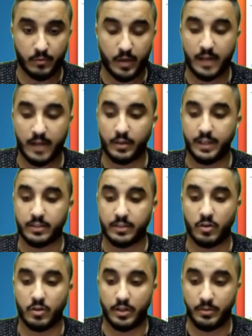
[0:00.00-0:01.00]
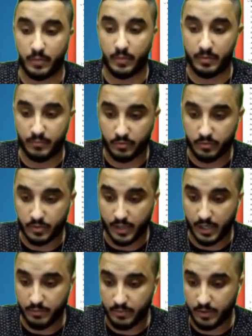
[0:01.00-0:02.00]
how to get started with
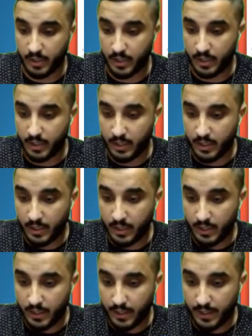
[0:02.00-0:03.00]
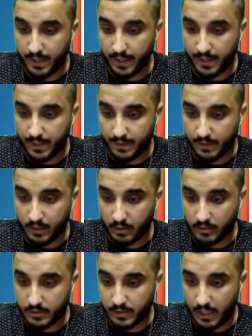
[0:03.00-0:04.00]
Bootstrap. And it
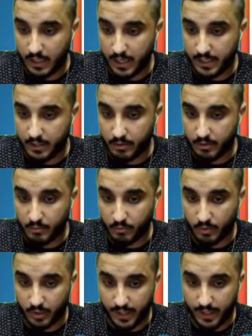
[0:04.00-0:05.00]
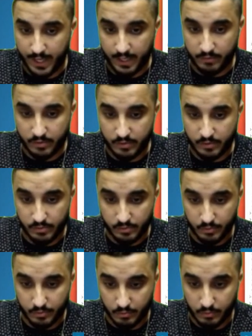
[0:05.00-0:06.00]
looks like we're gonna have
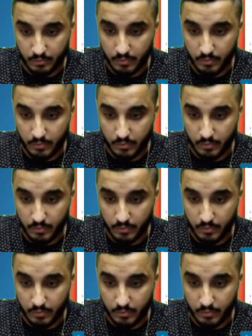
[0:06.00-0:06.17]
to